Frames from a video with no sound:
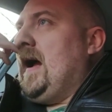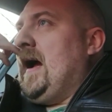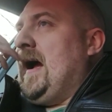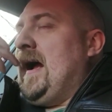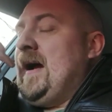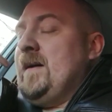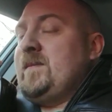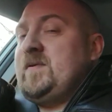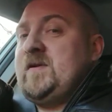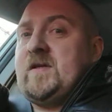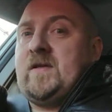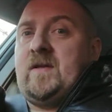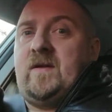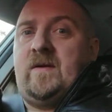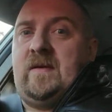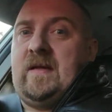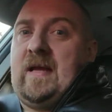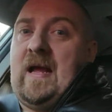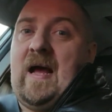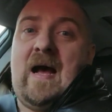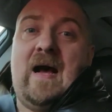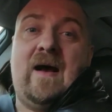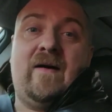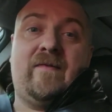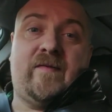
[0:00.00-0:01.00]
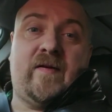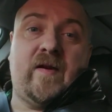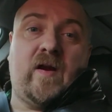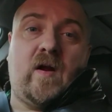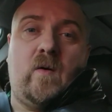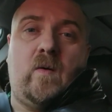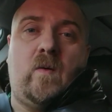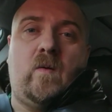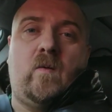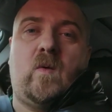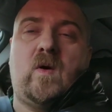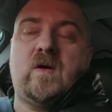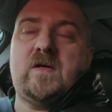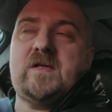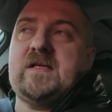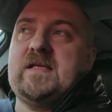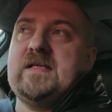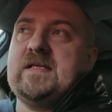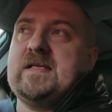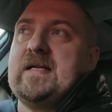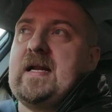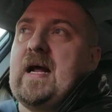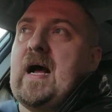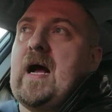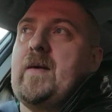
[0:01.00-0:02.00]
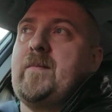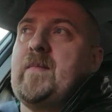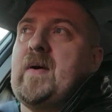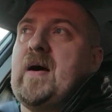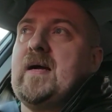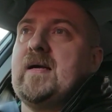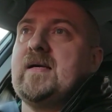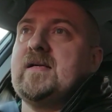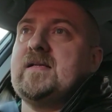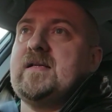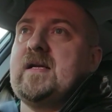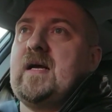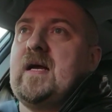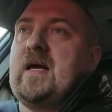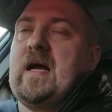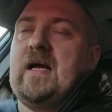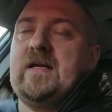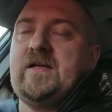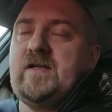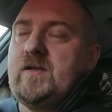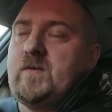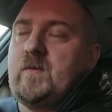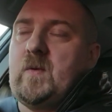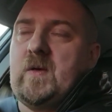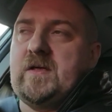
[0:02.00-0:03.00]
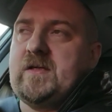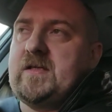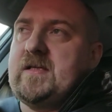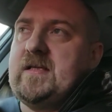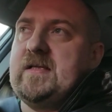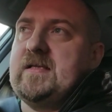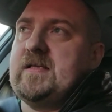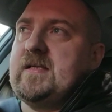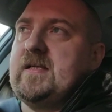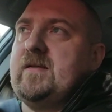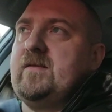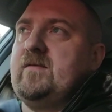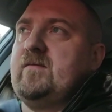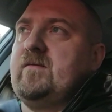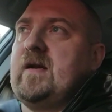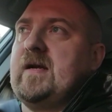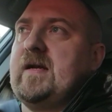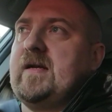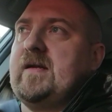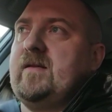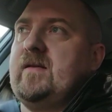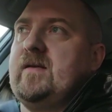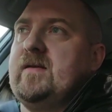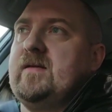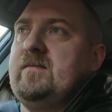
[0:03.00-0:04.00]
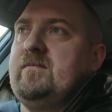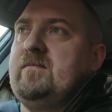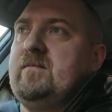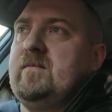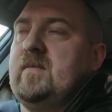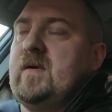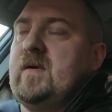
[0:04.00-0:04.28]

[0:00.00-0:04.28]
I absolutely have to go and watch this in IMAX. I just watched this at a regular,